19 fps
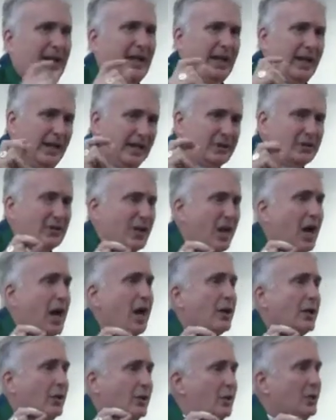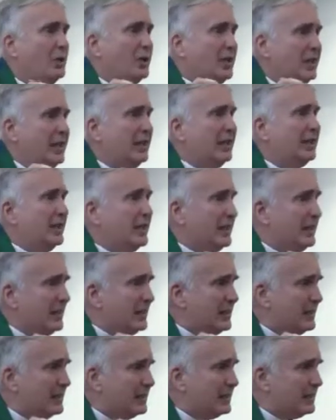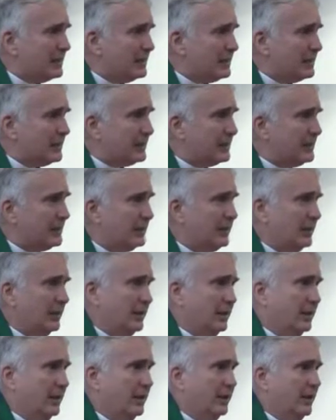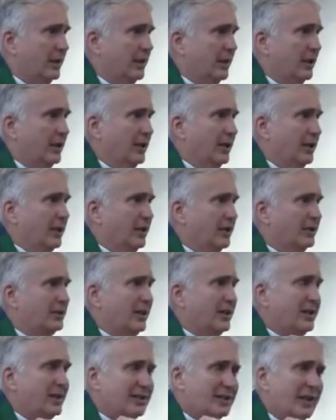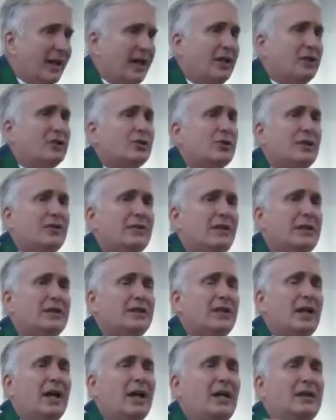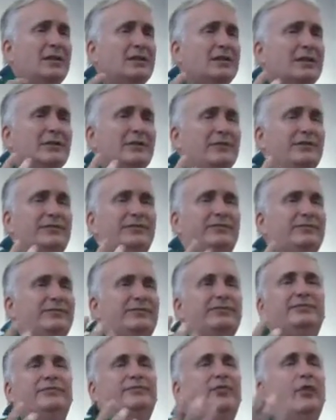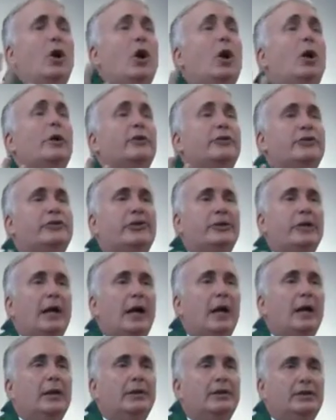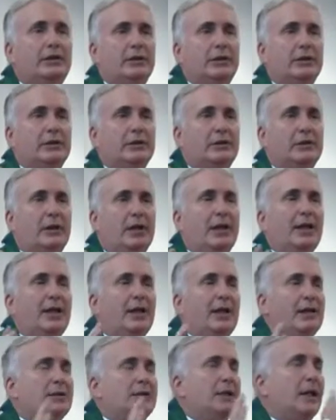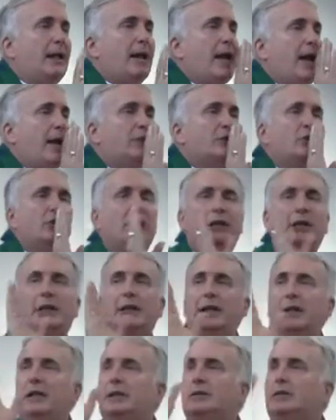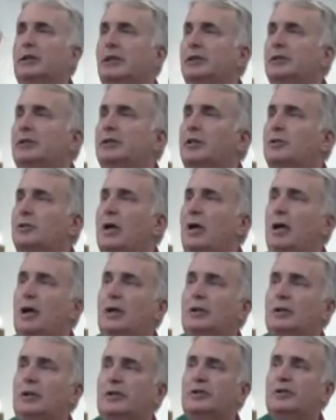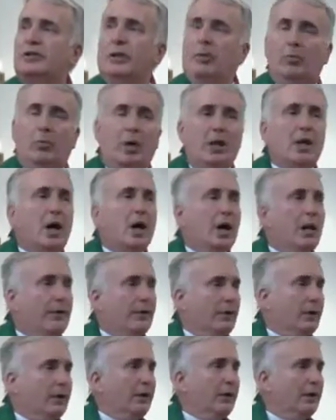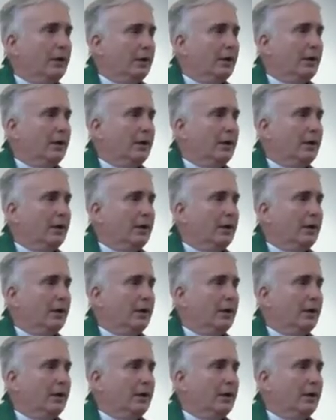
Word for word: And it's not who he is. You see, the danger of these kinds of false theologies is that it actually leads us to talk to someone other